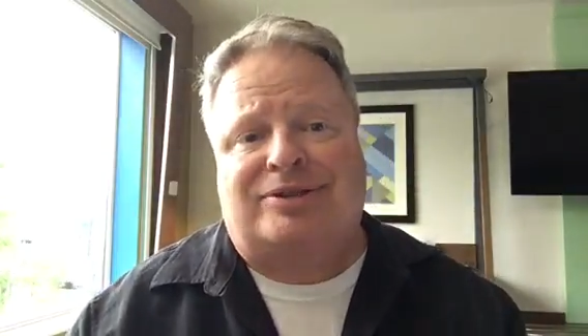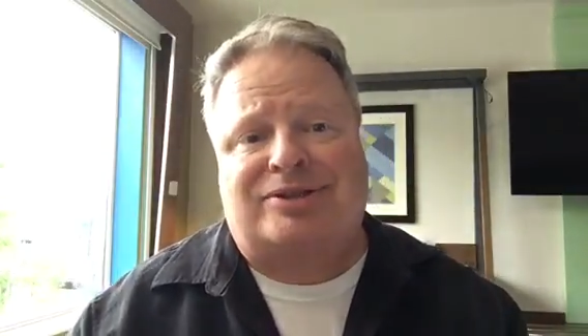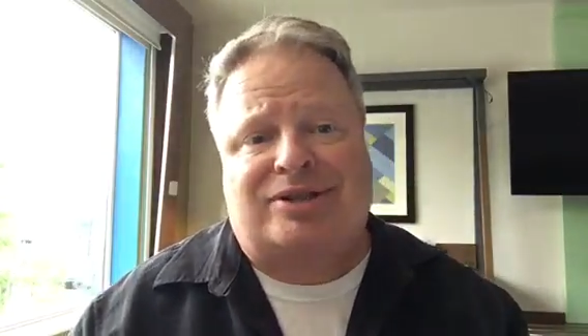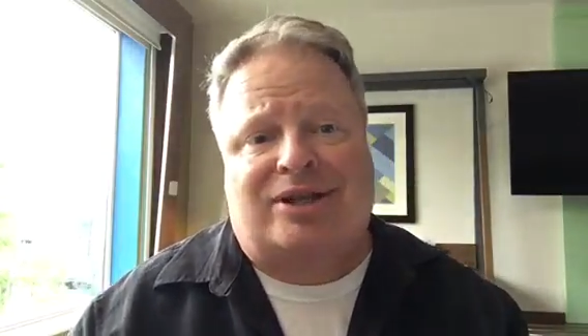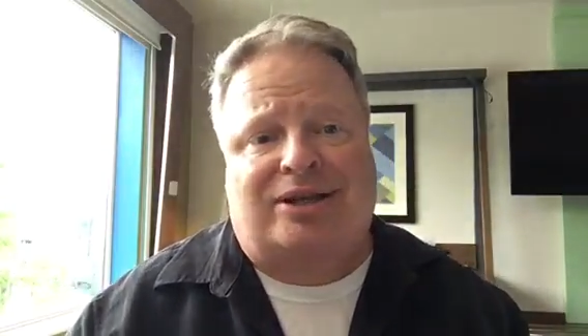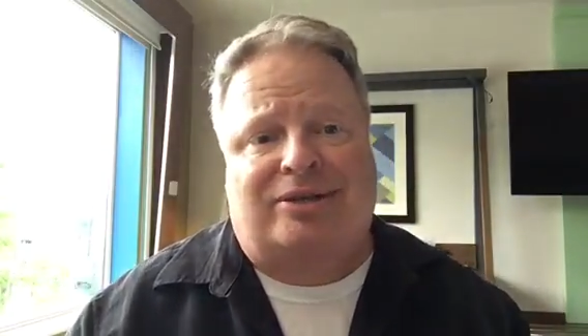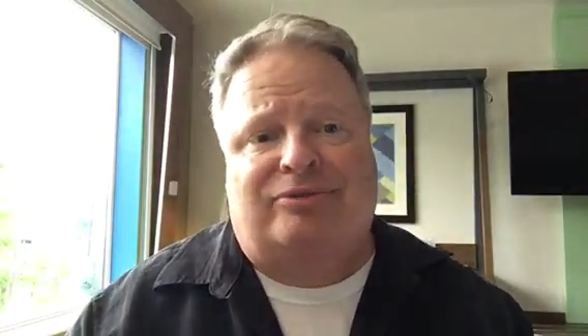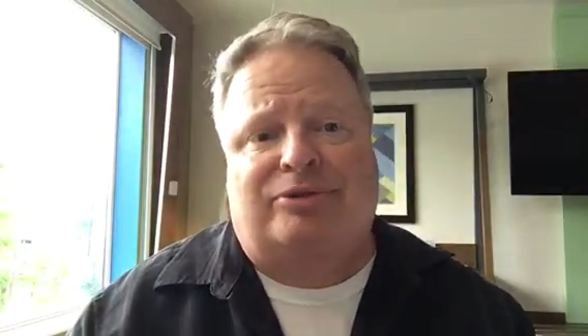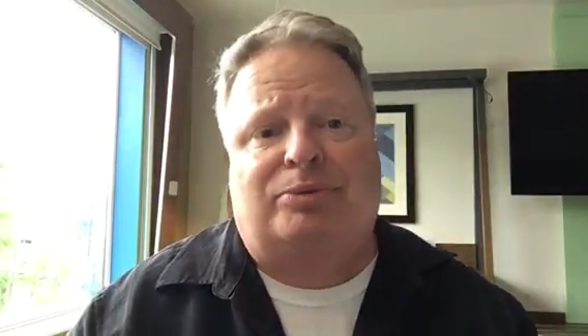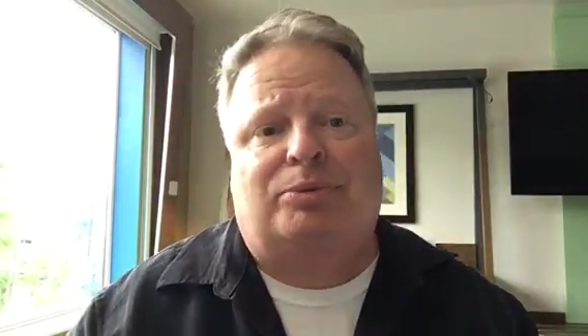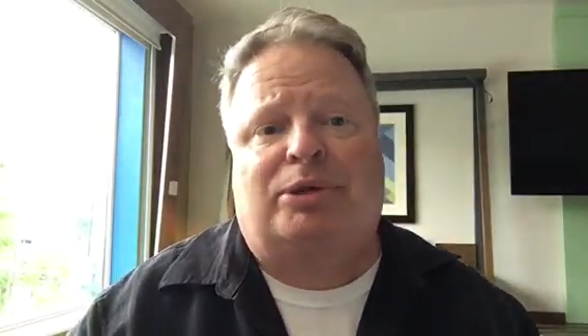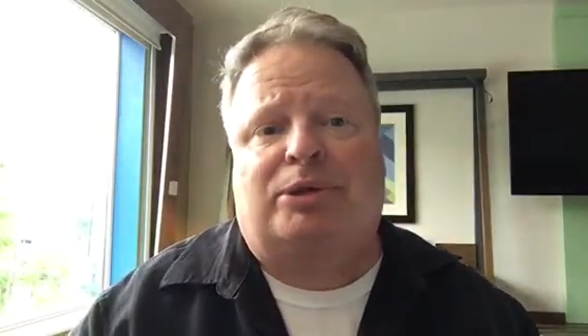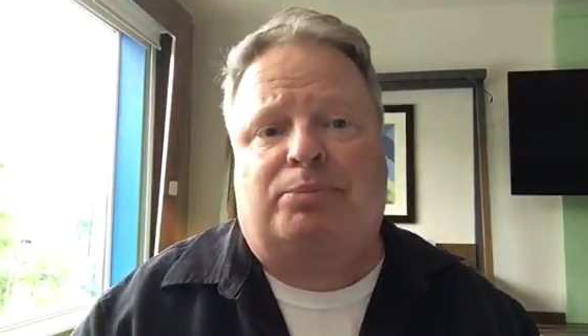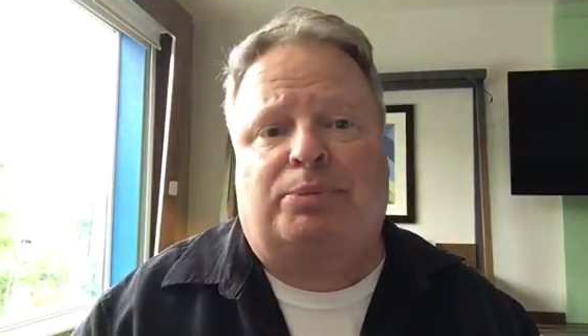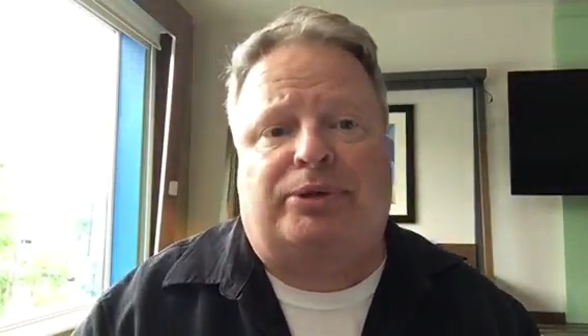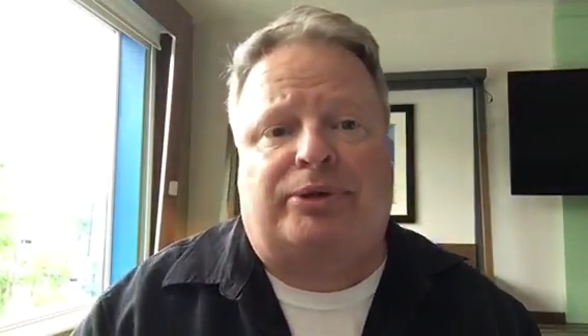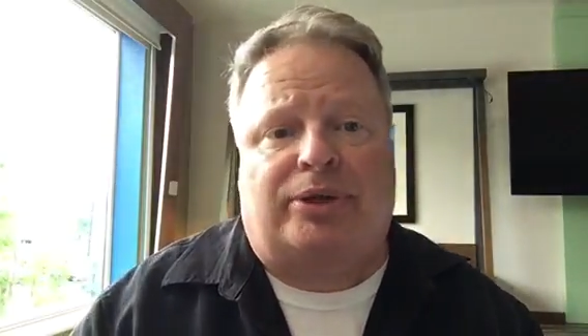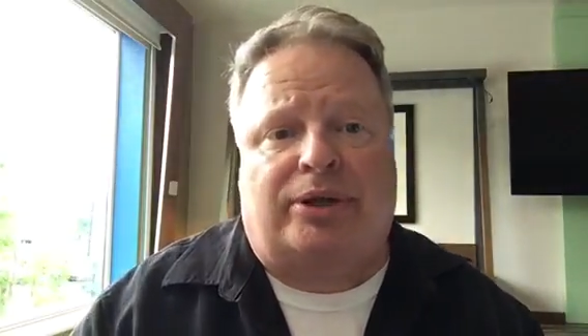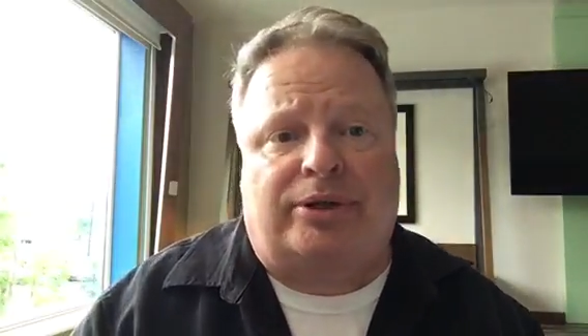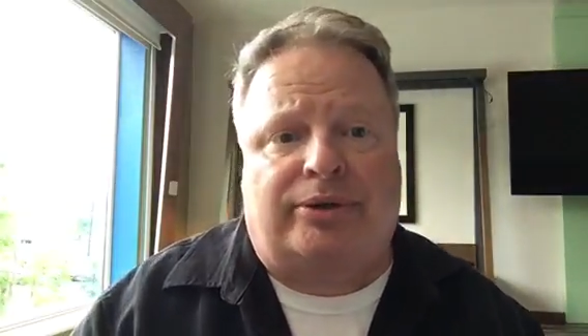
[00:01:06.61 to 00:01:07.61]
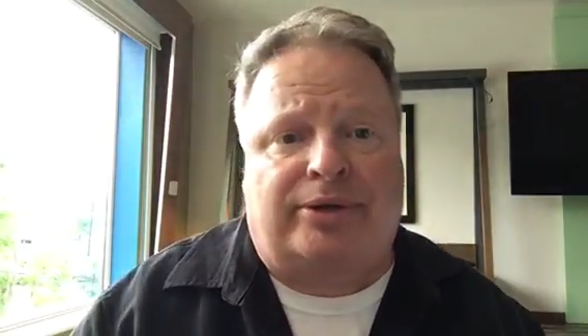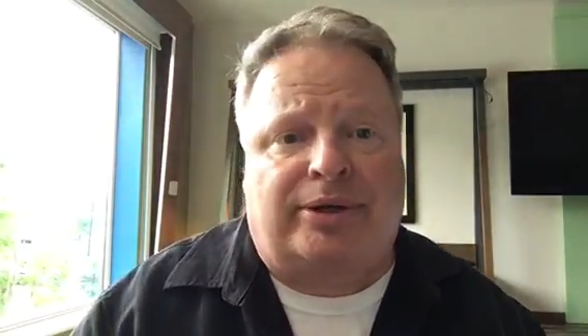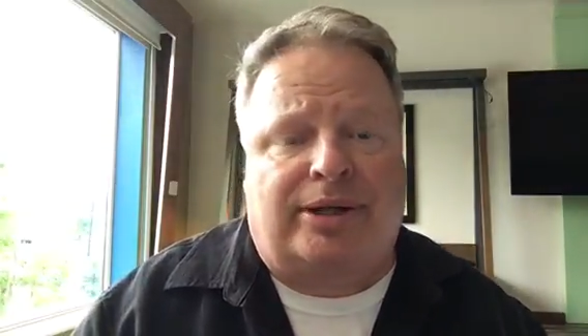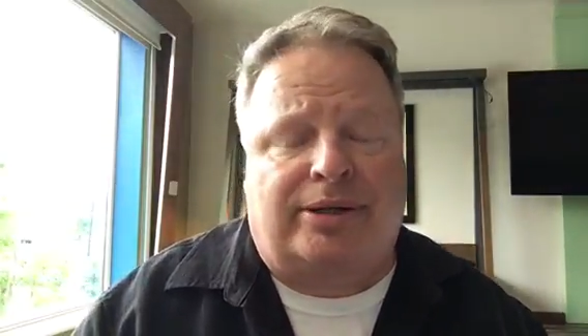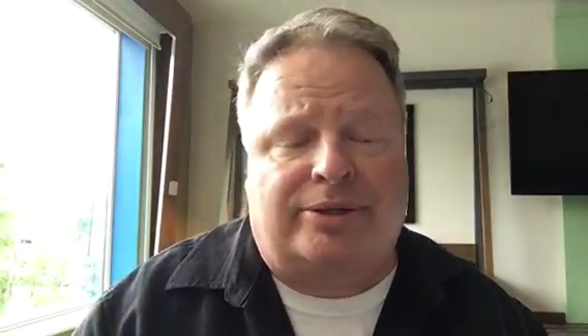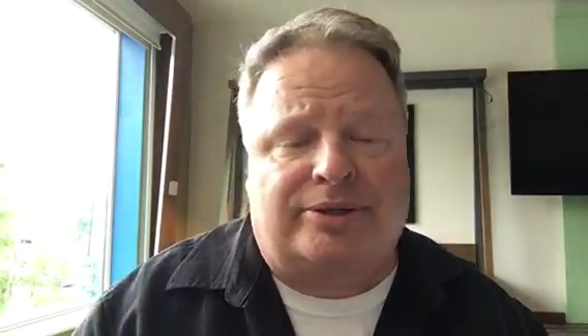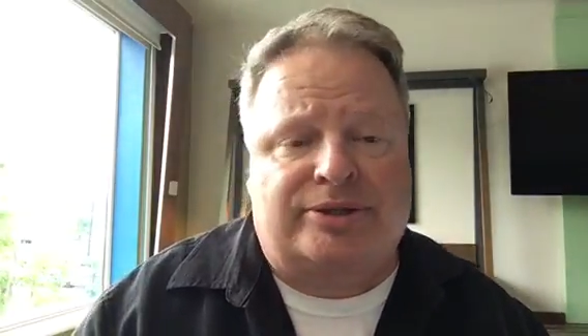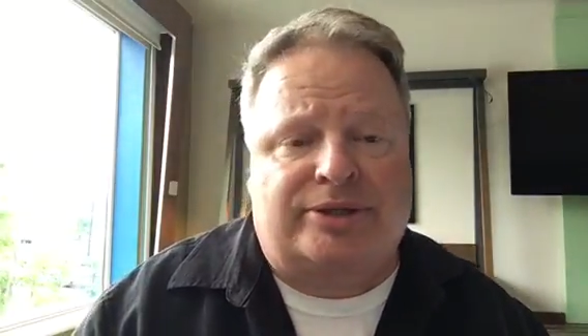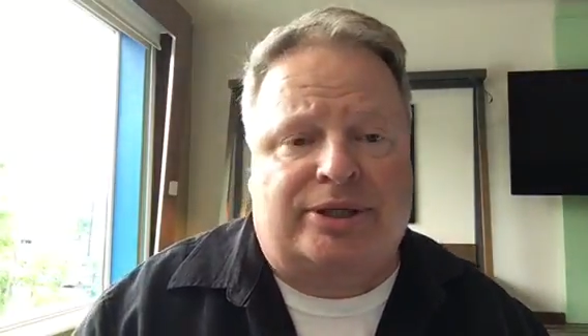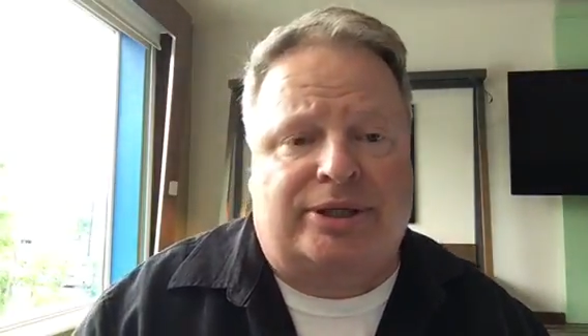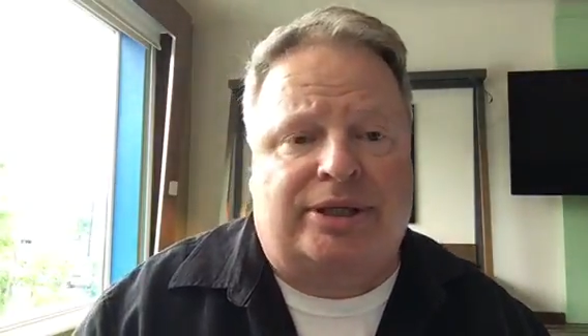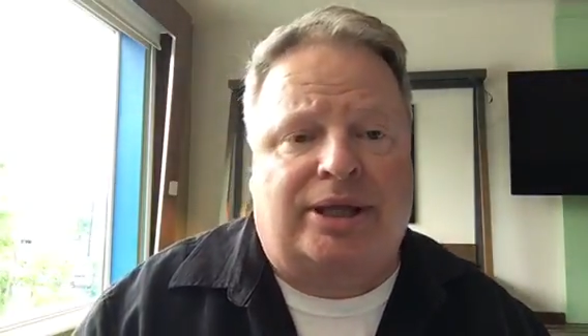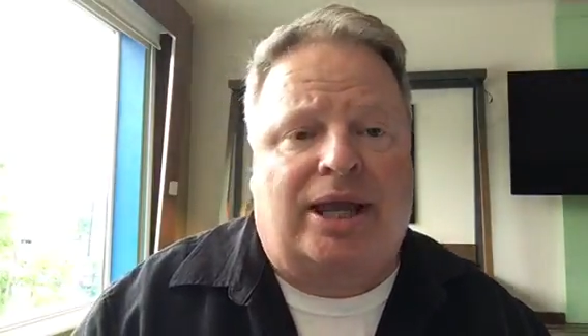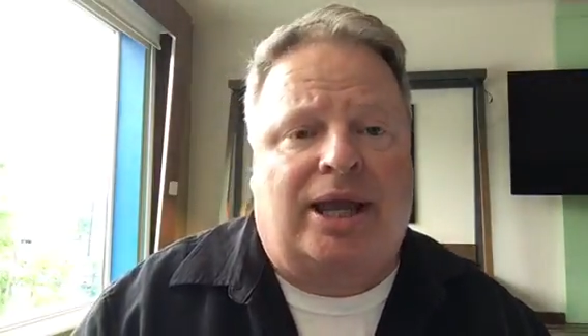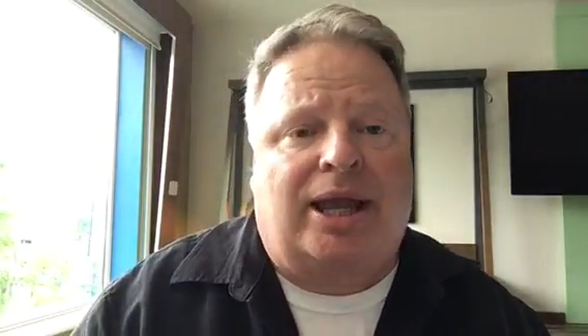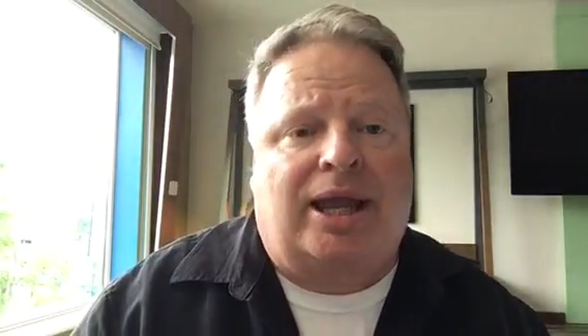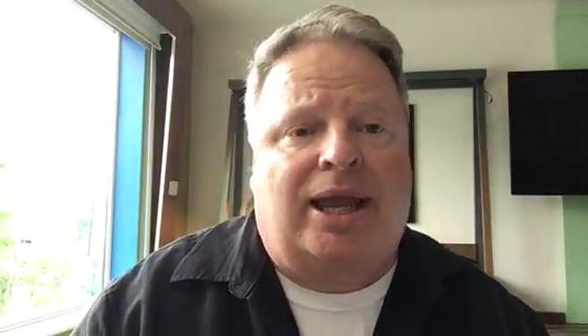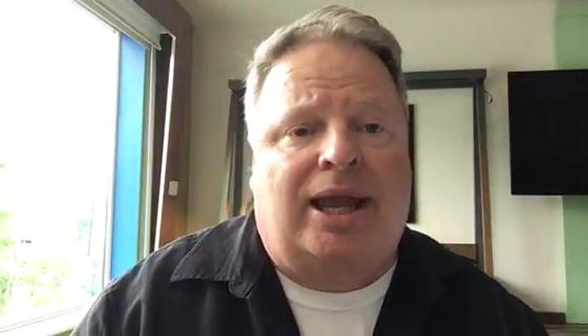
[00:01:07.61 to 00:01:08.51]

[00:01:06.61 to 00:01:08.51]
decide if you want to put the $100 in,